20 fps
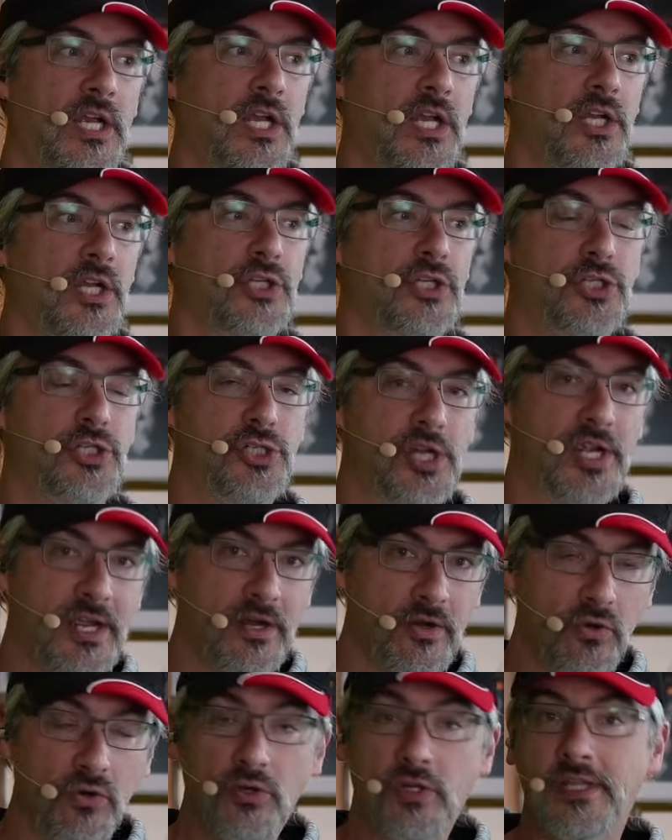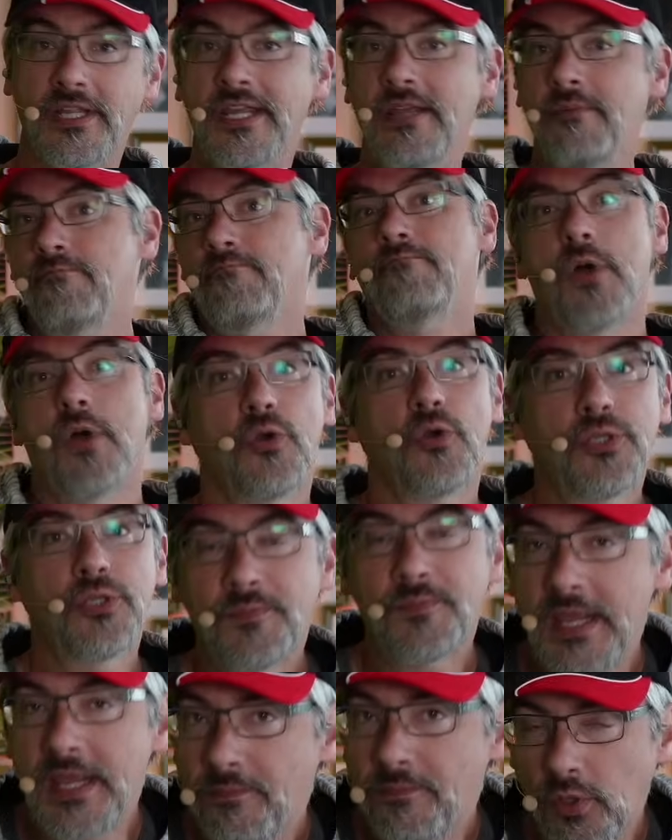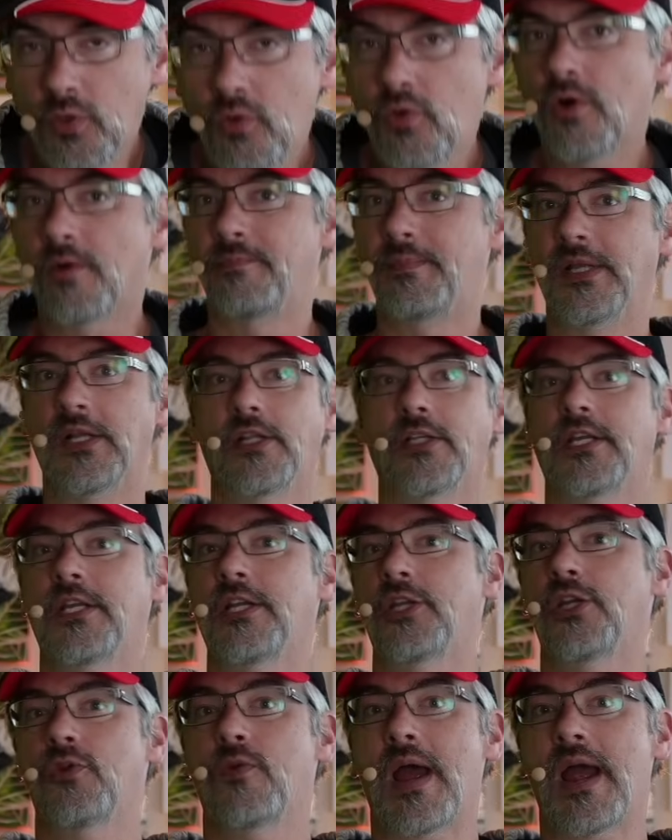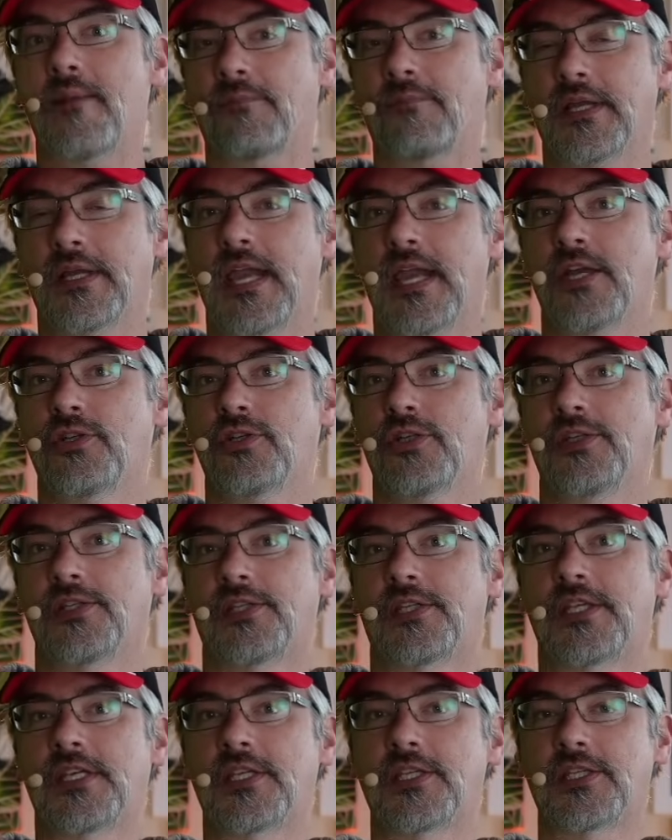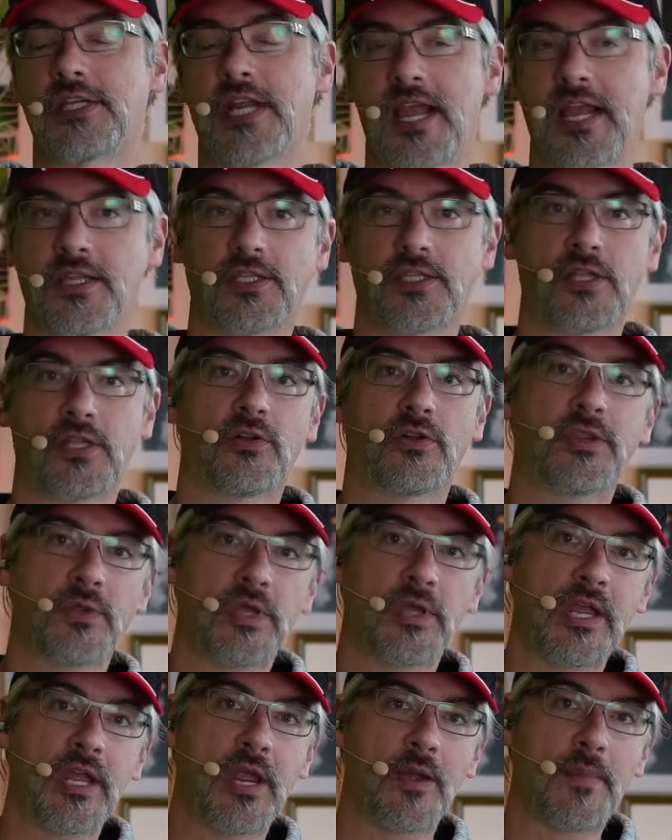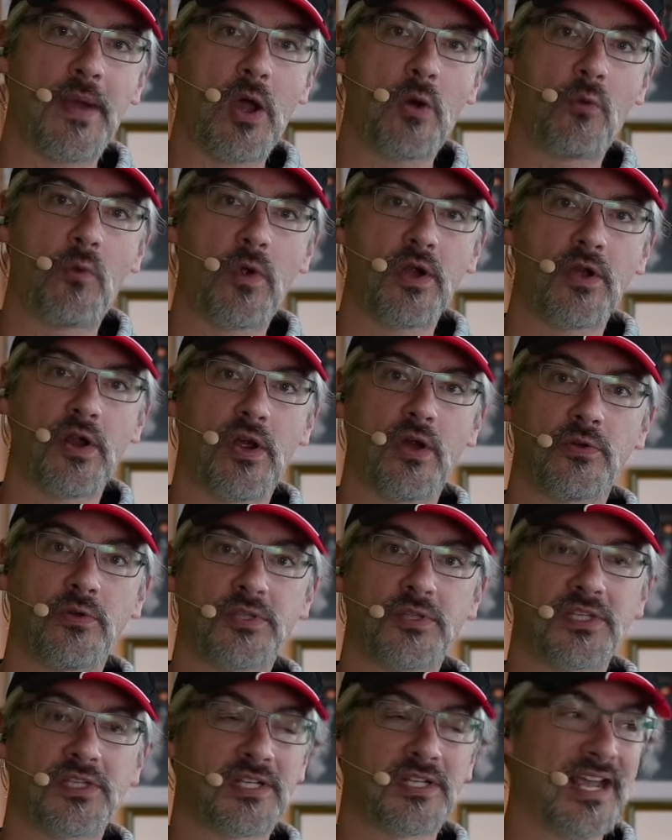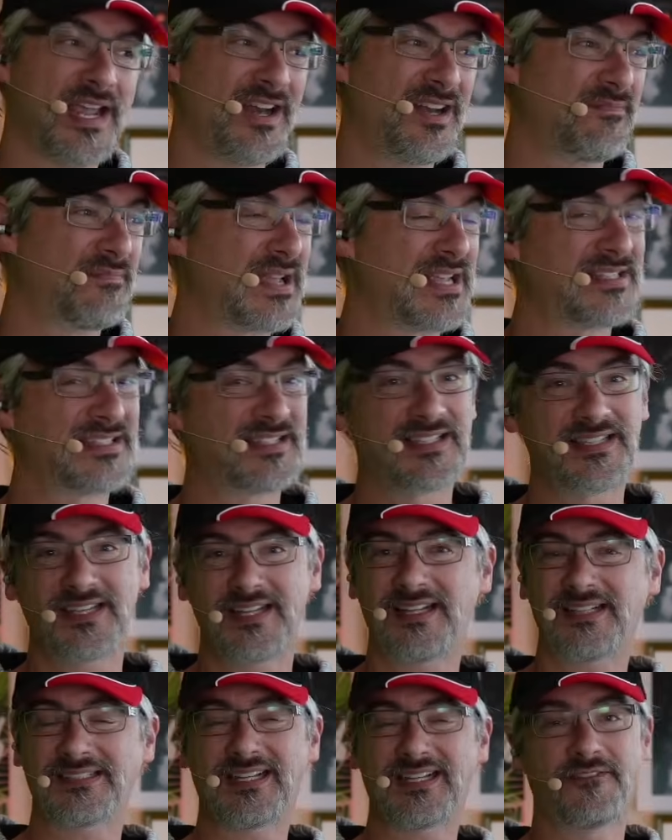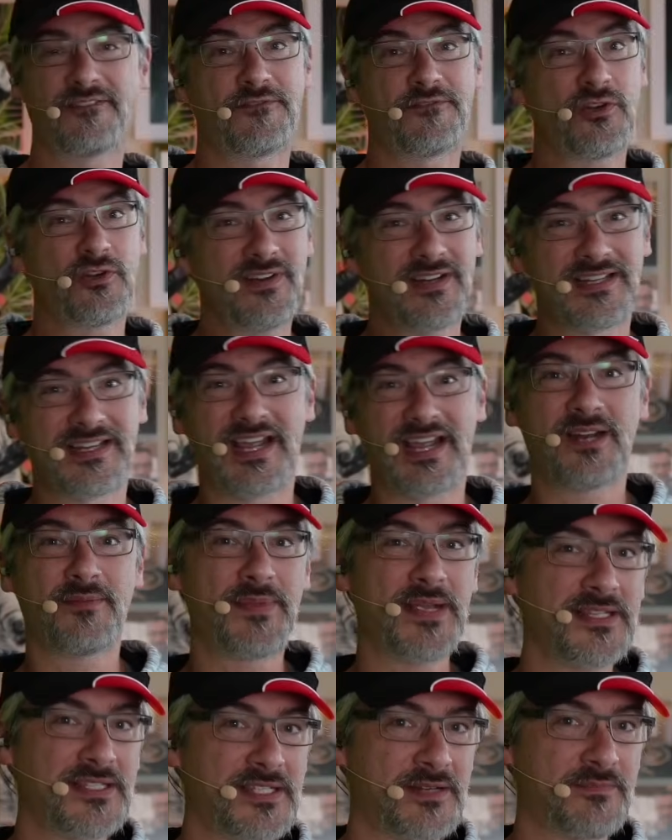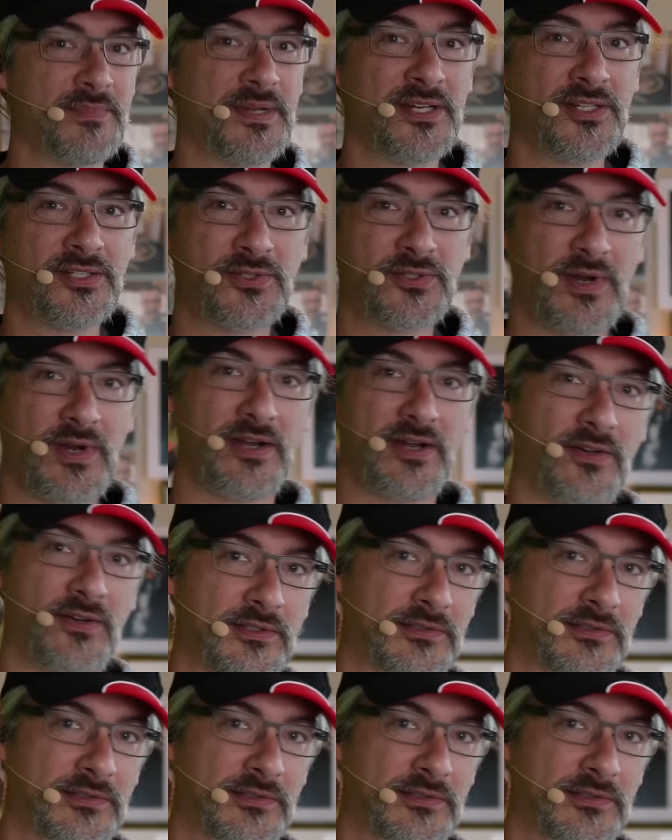Generally, most people who are building new applications these days and they're thinking about where to host the databases, if you're a database administrator,